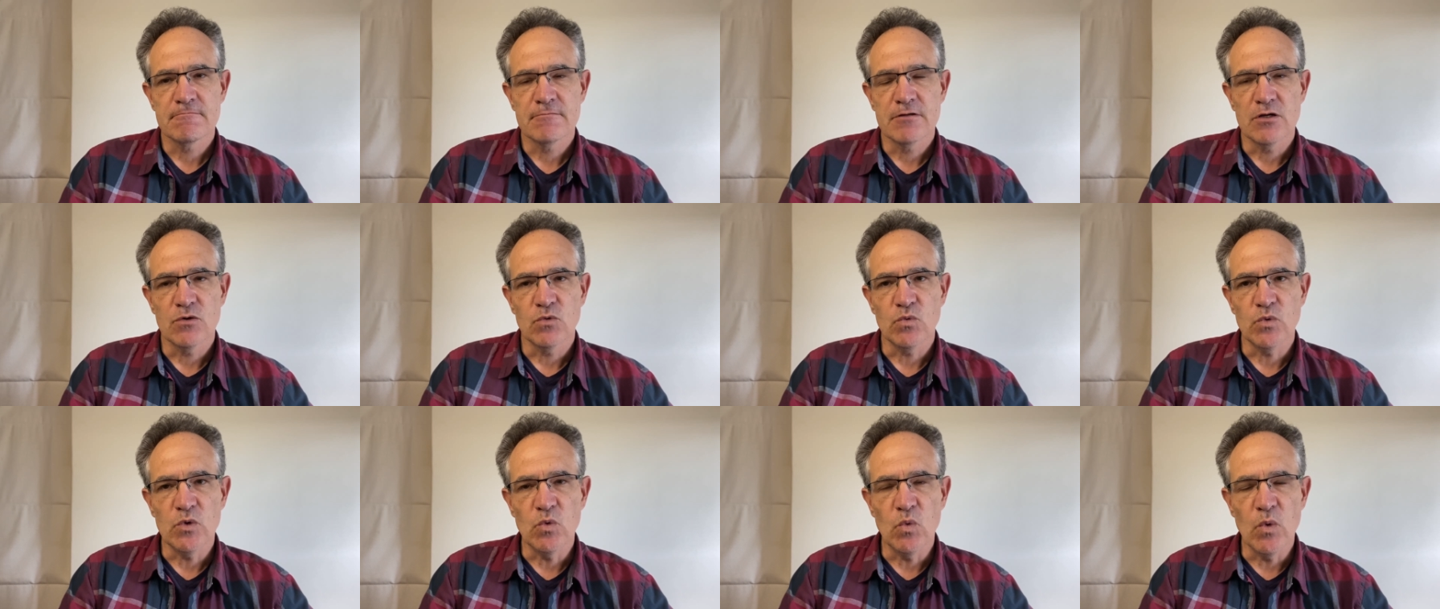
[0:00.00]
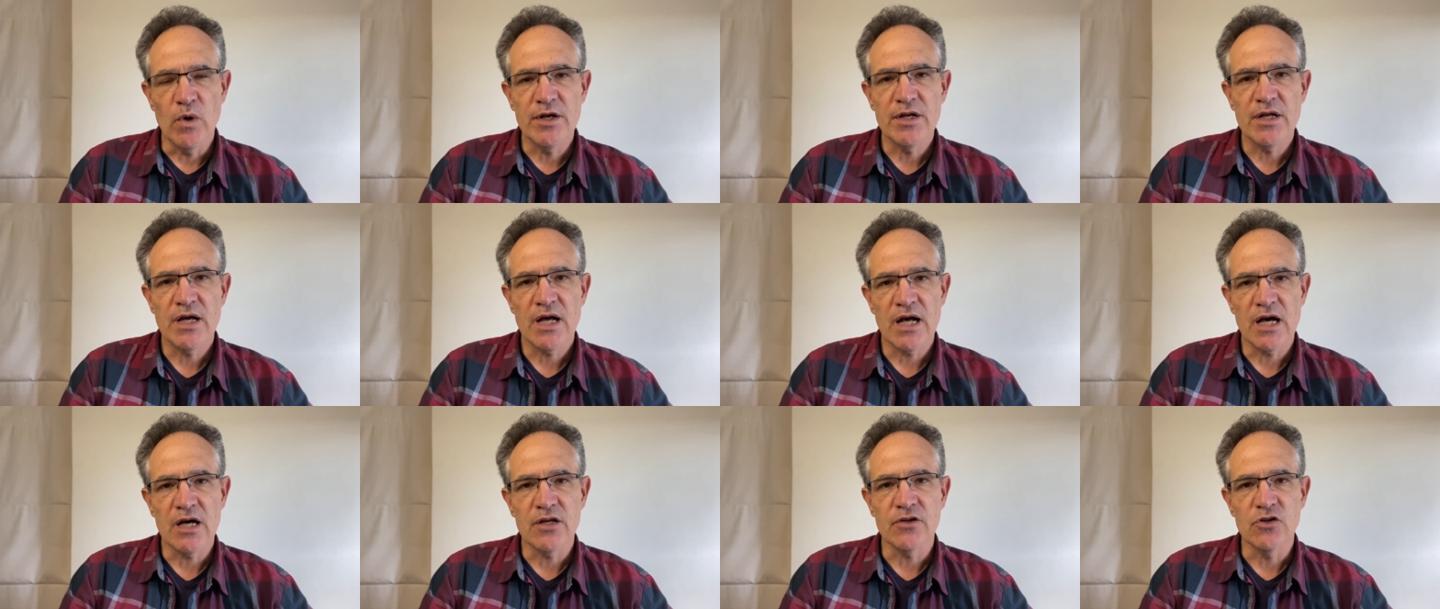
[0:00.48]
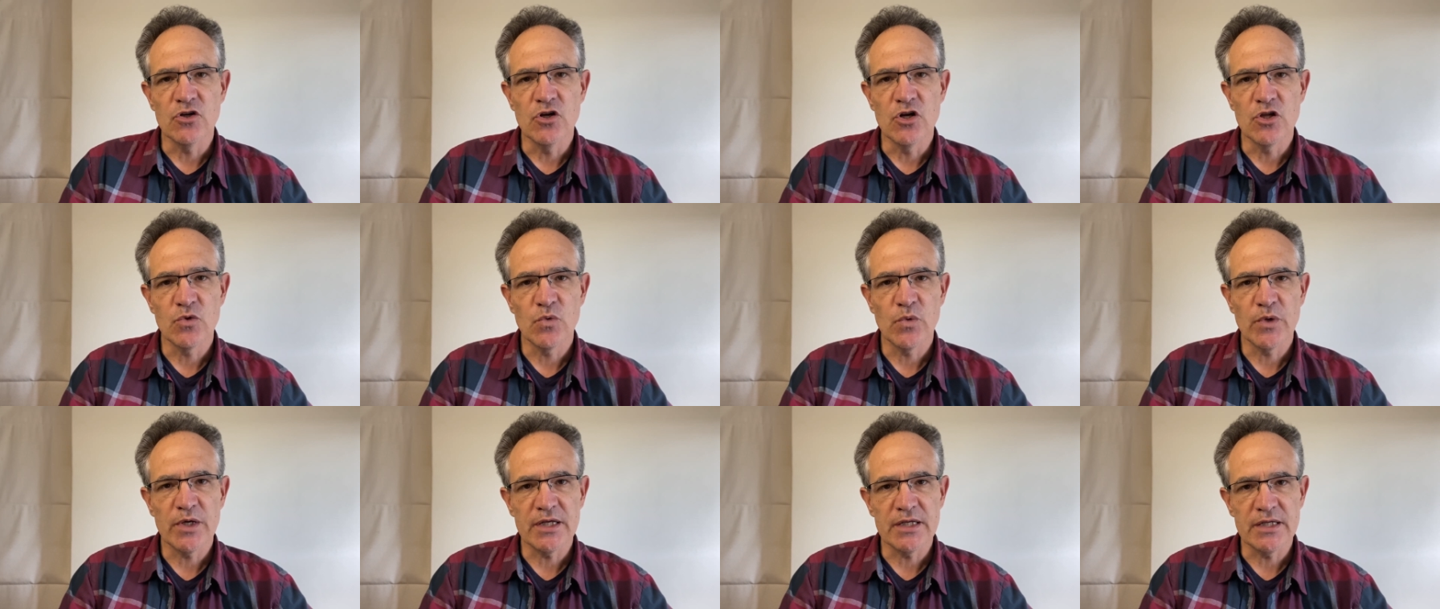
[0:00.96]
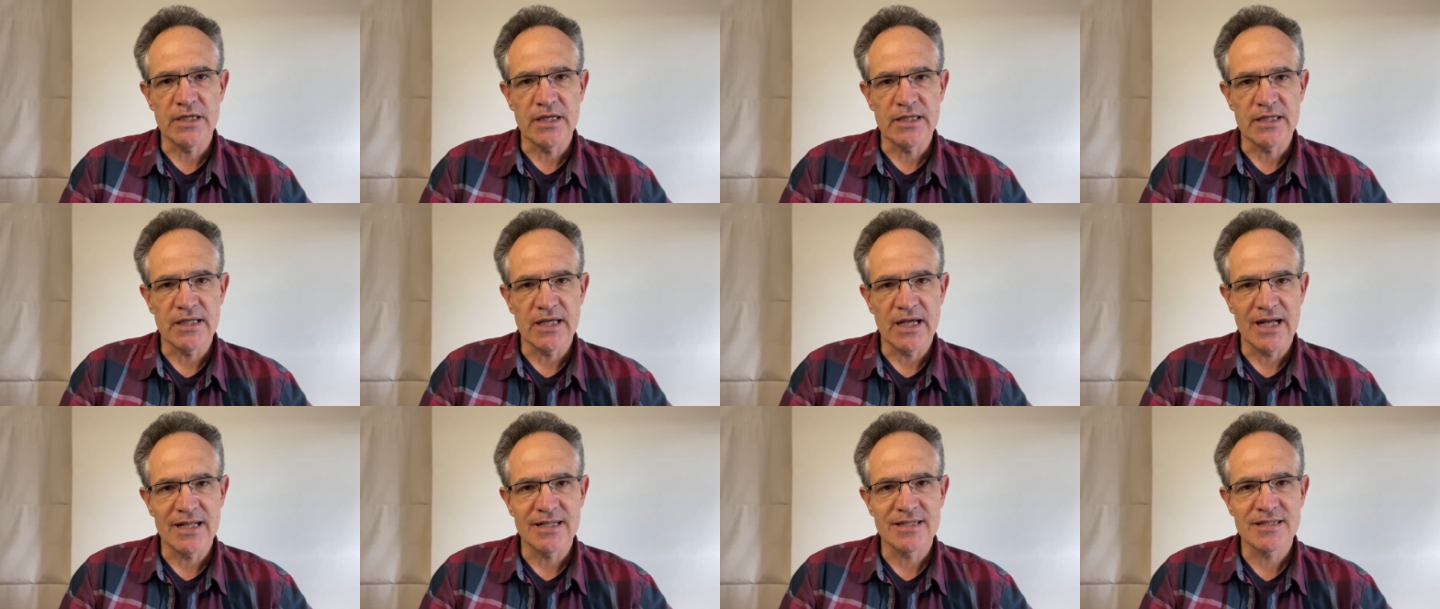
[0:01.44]
we wonder how on earth we can get
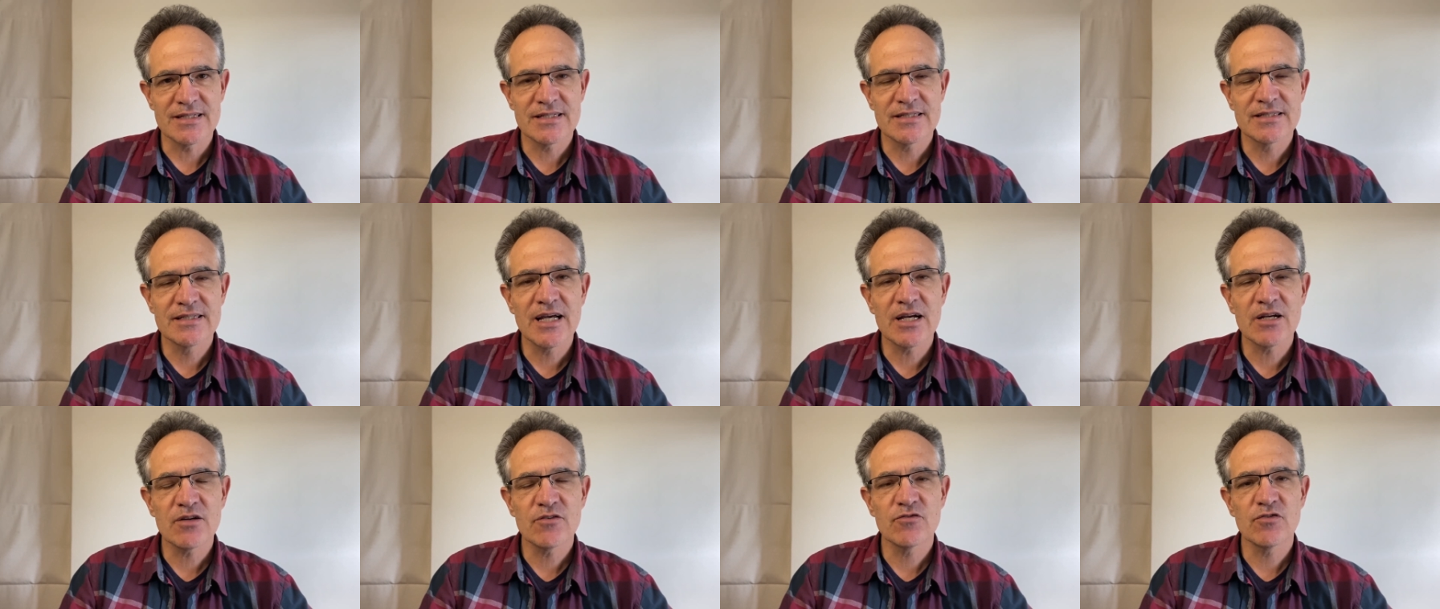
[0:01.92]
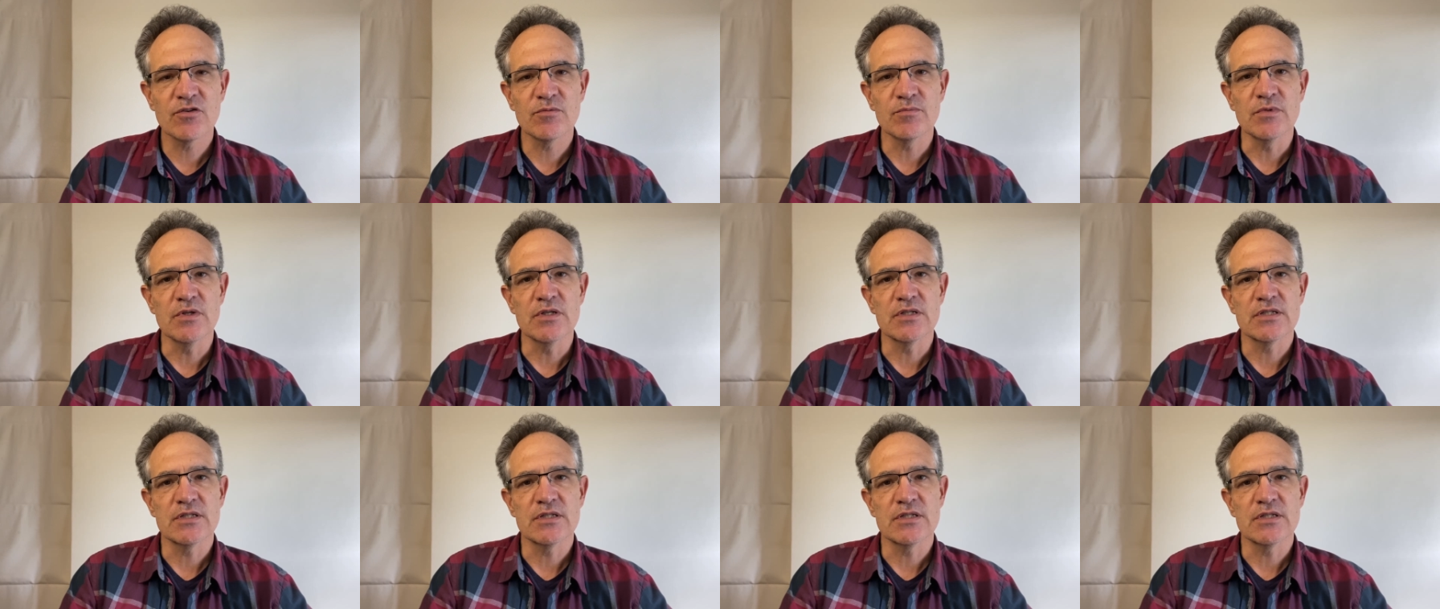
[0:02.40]
unstuck from this,